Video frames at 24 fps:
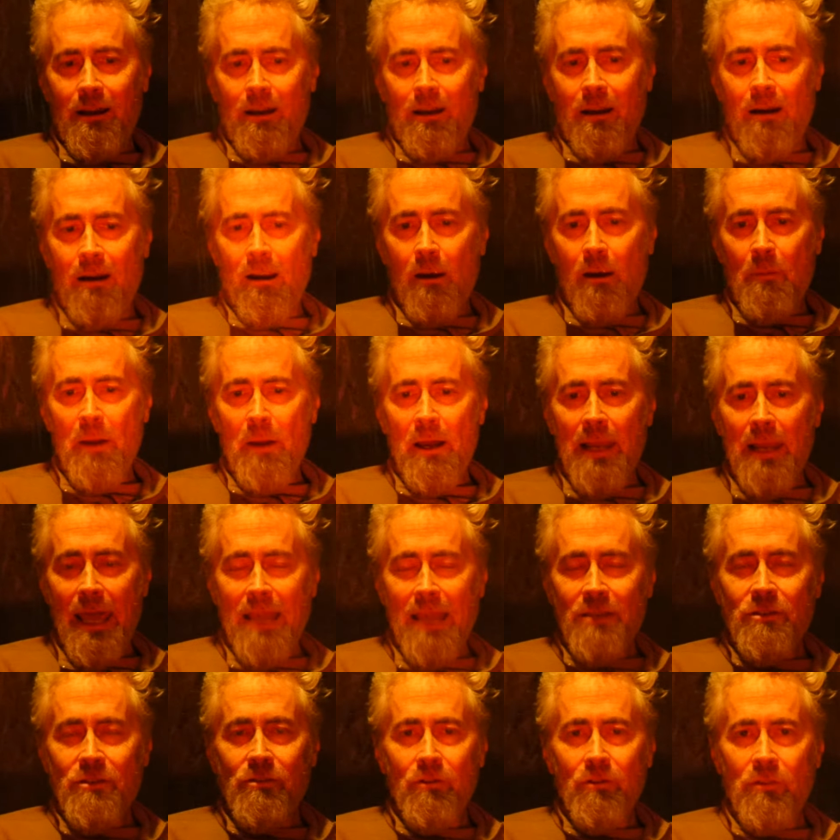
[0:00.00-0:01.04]
are about
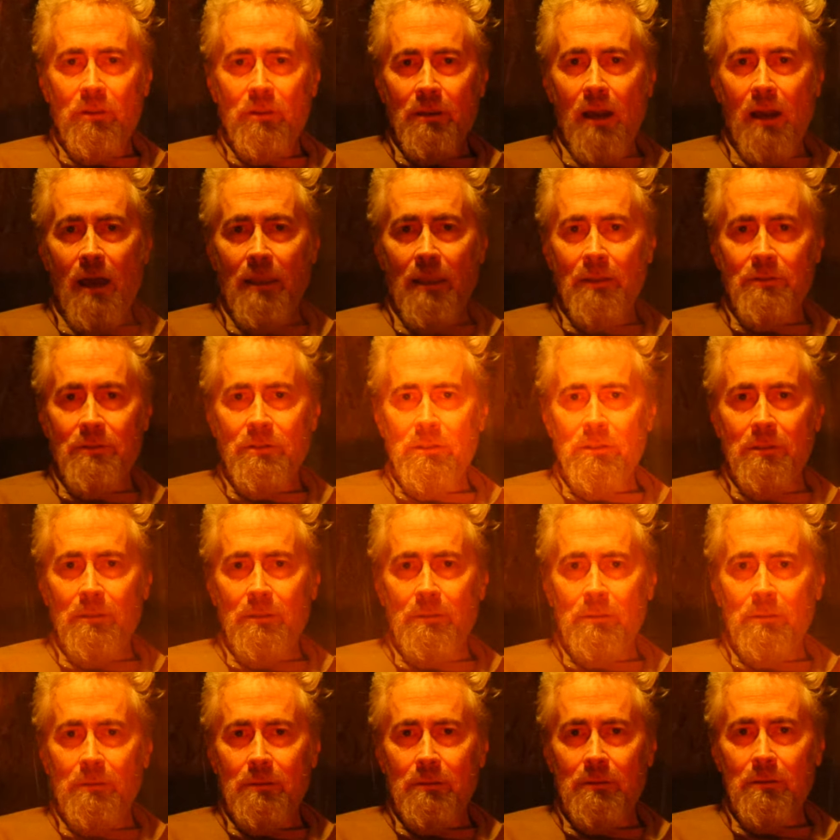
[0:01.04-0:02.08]
astrotheology,
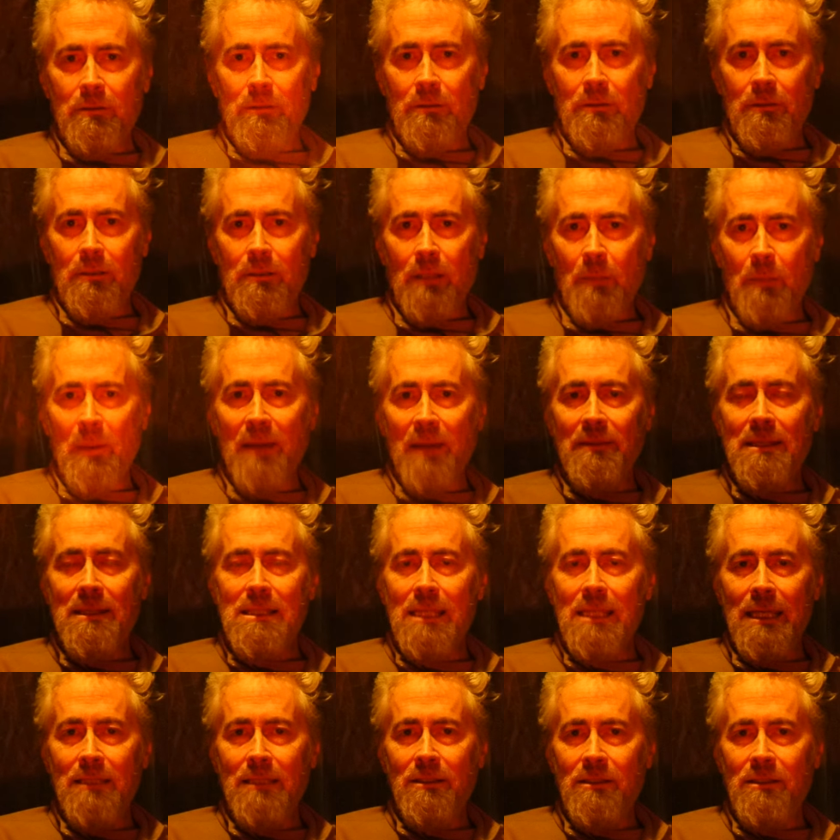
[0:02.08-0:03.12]
about these
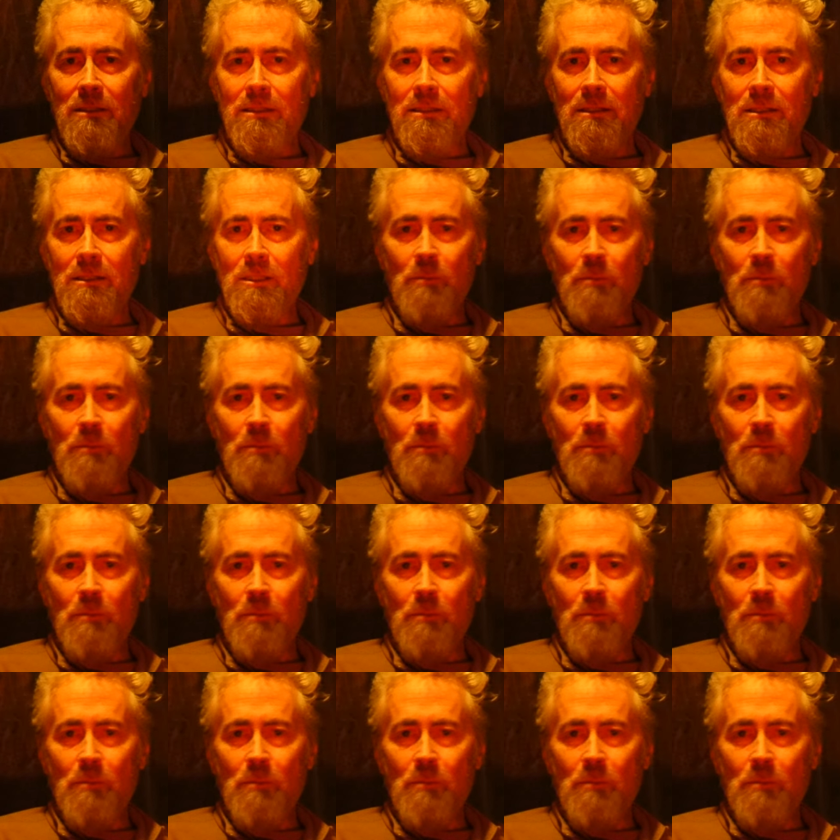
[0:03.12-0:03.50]
entities.